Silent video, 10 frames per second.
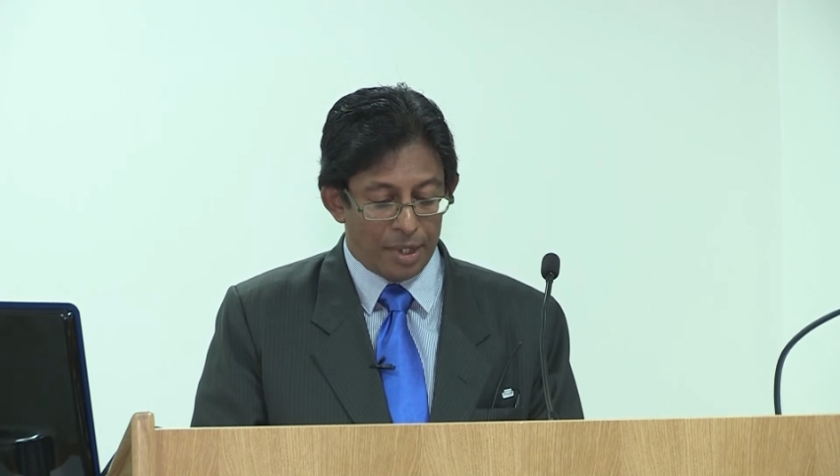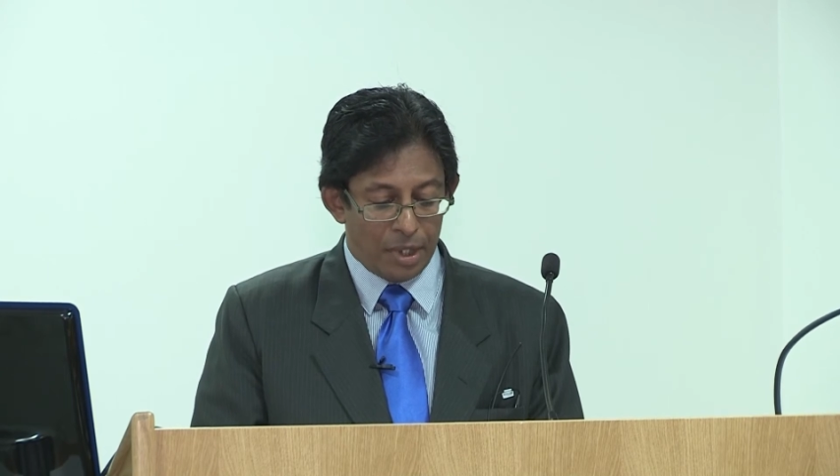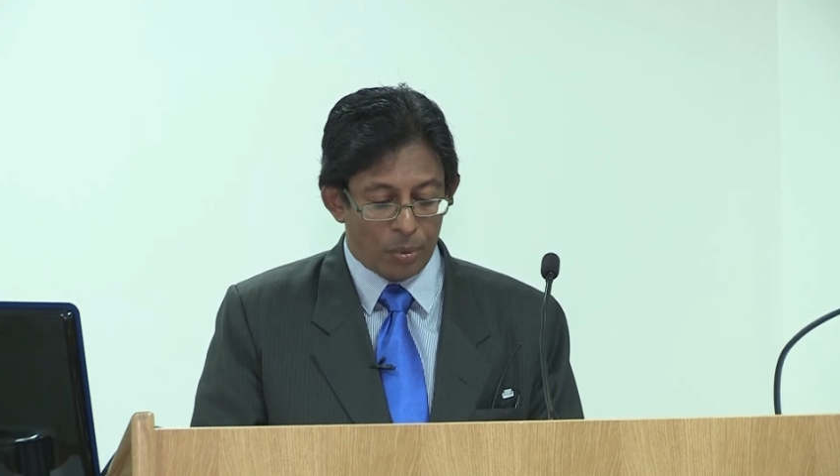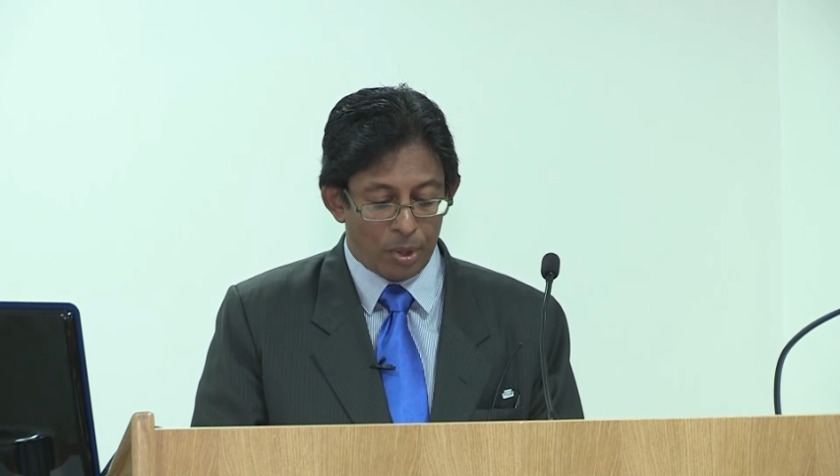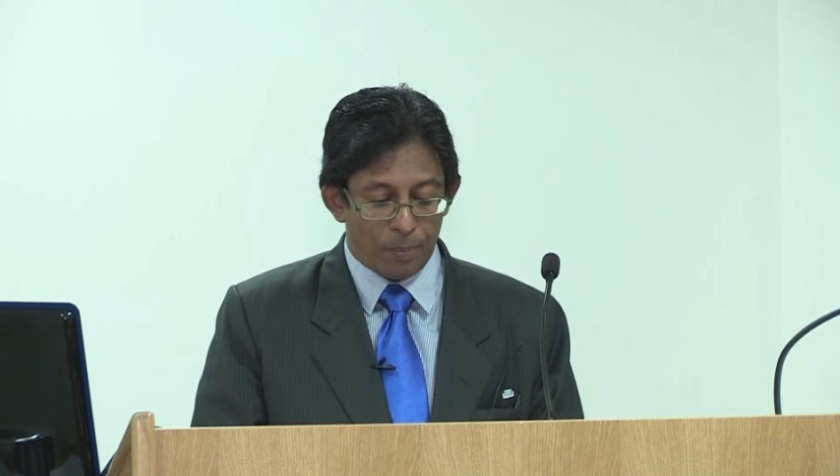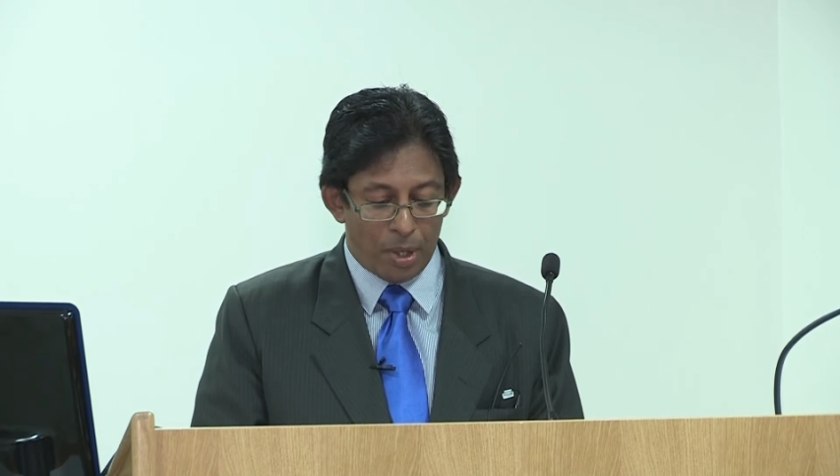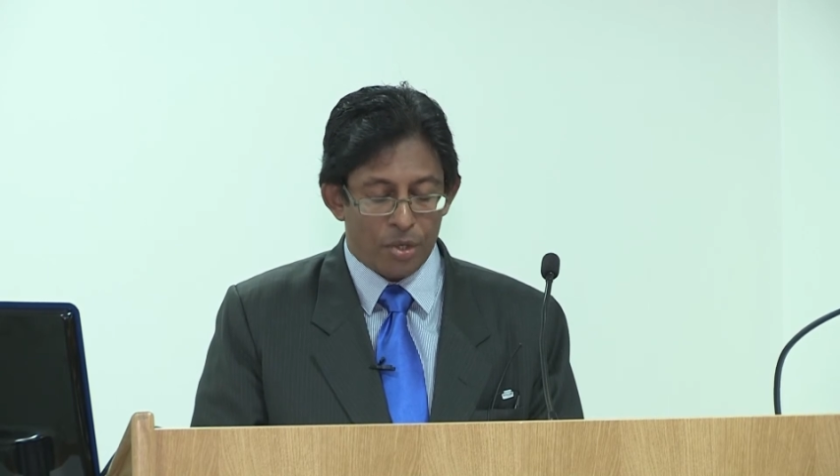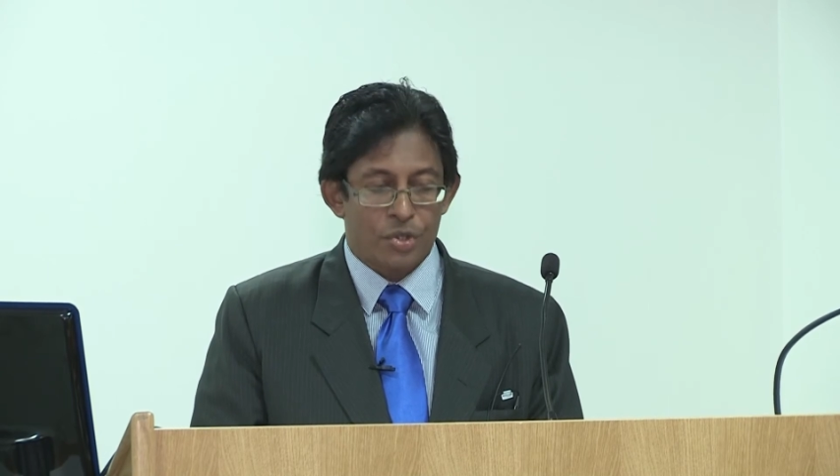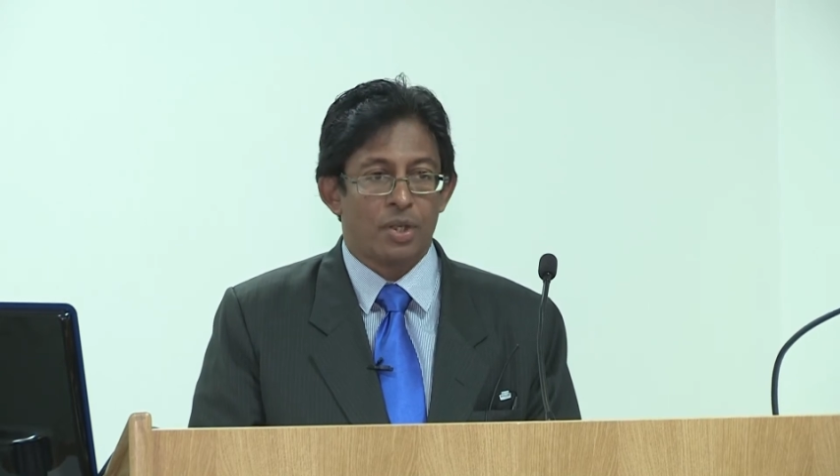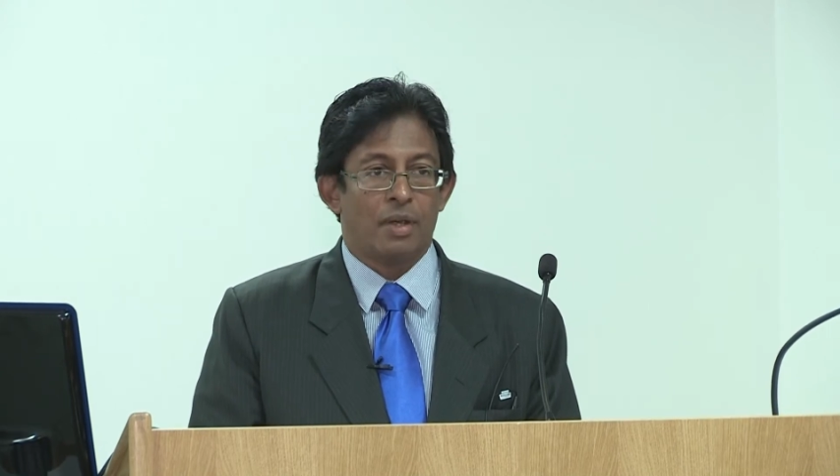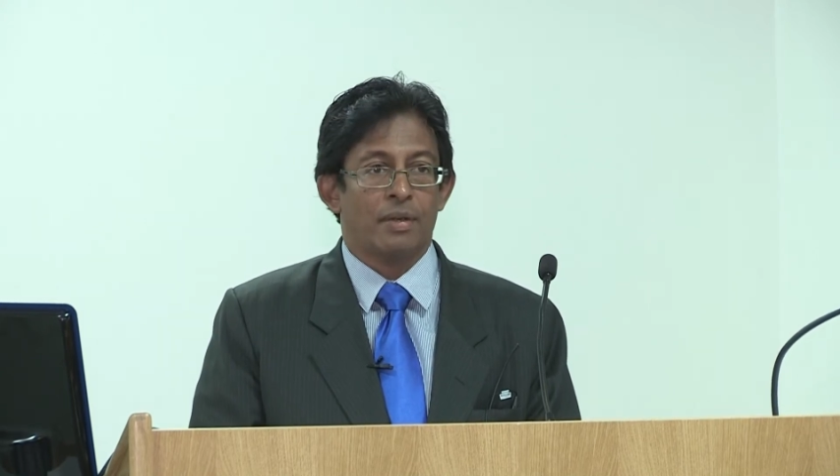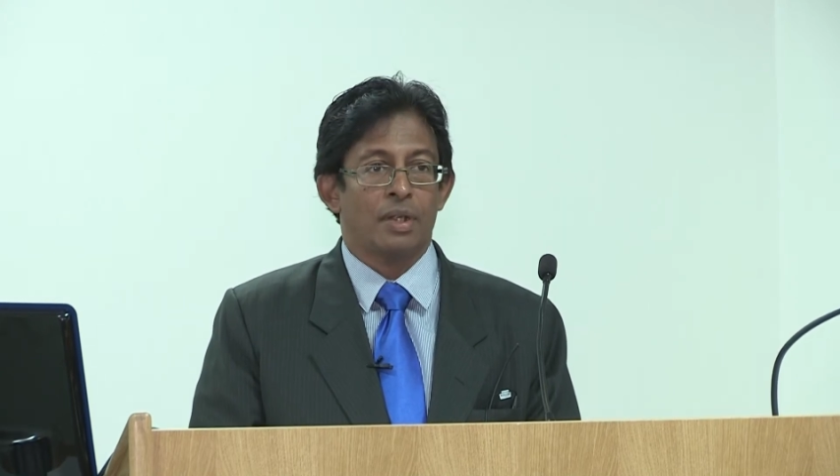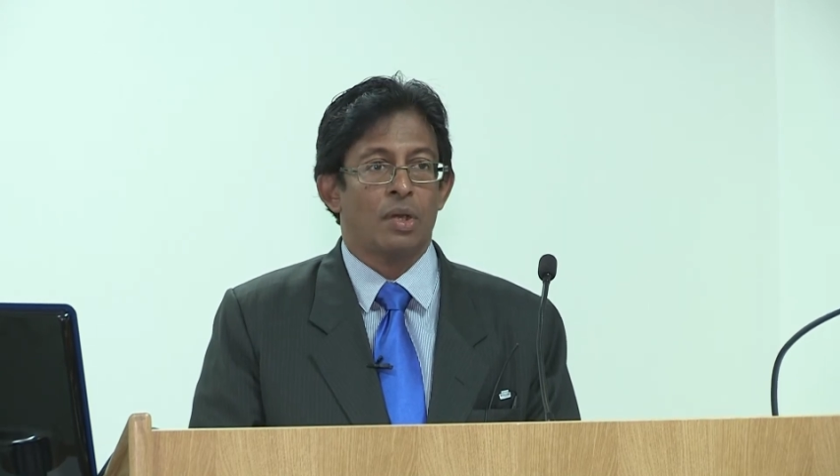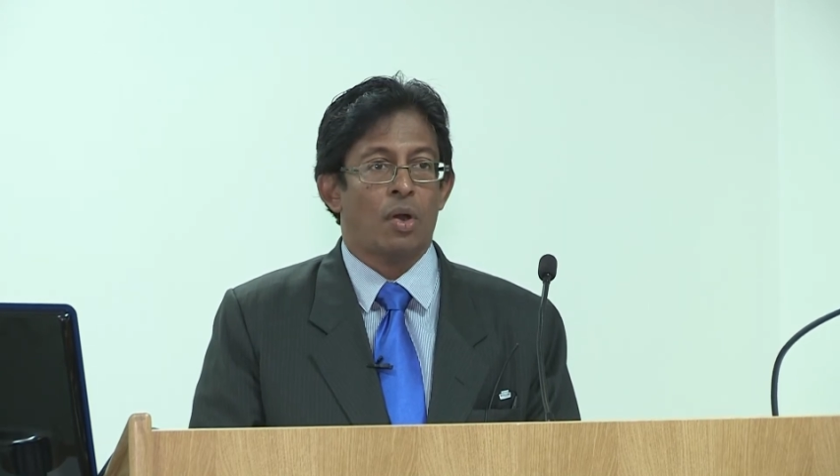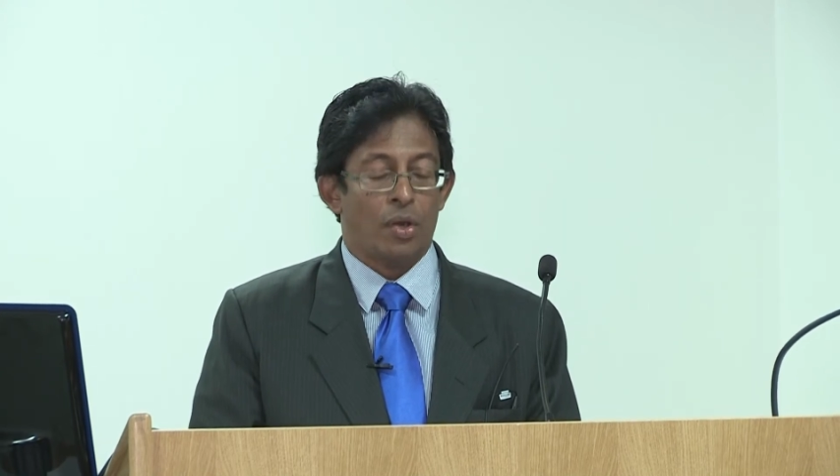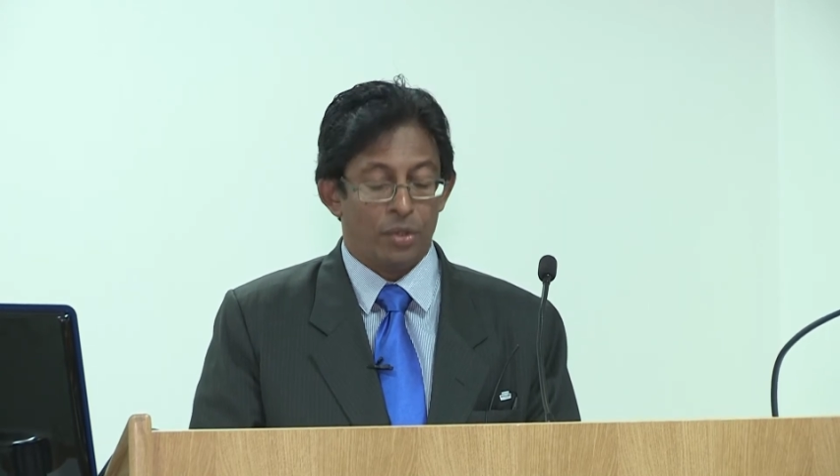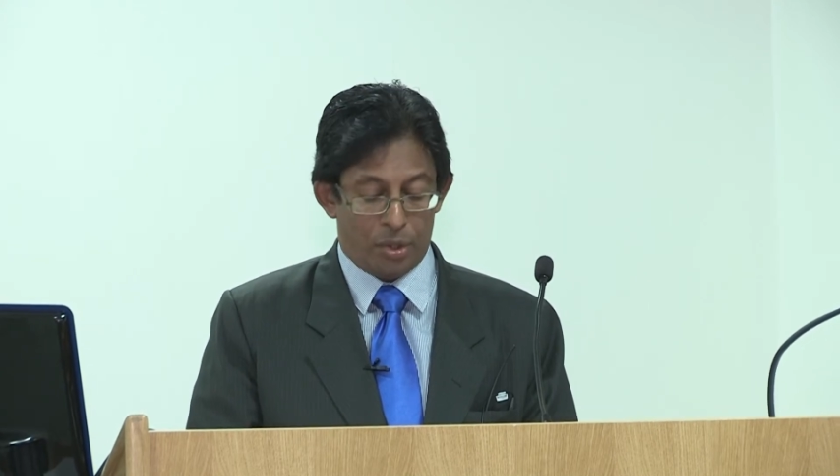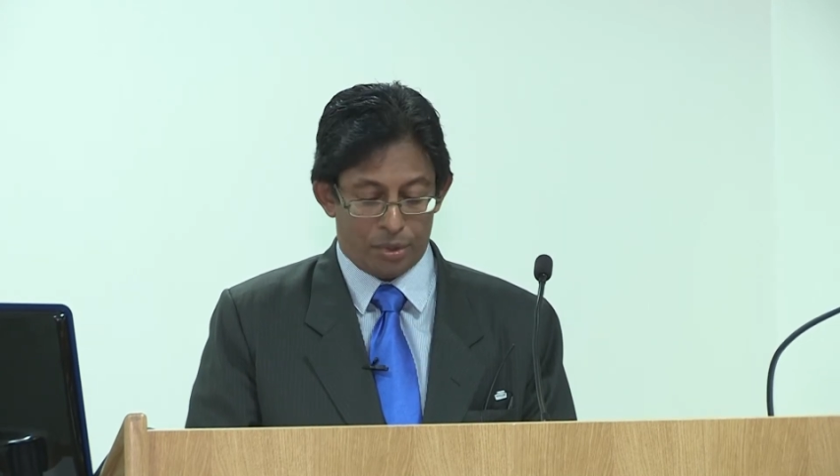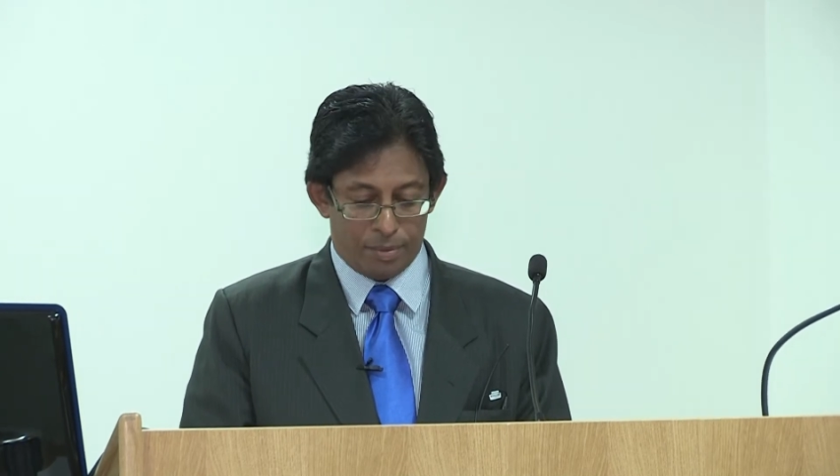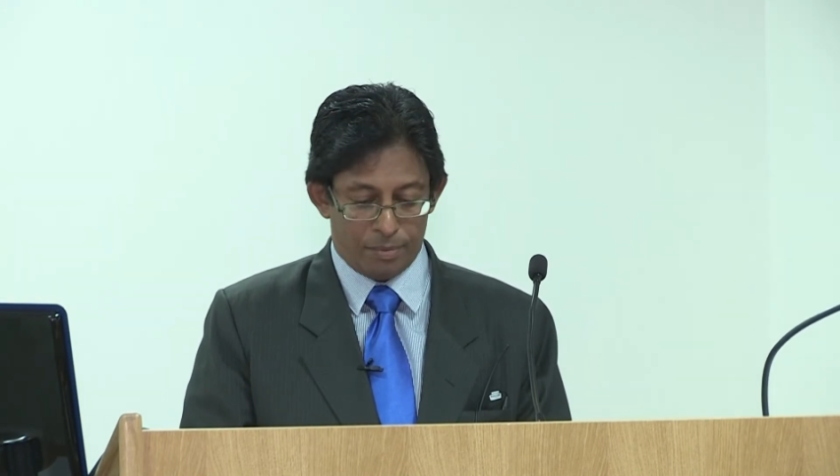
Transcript: adequate power sharing or not.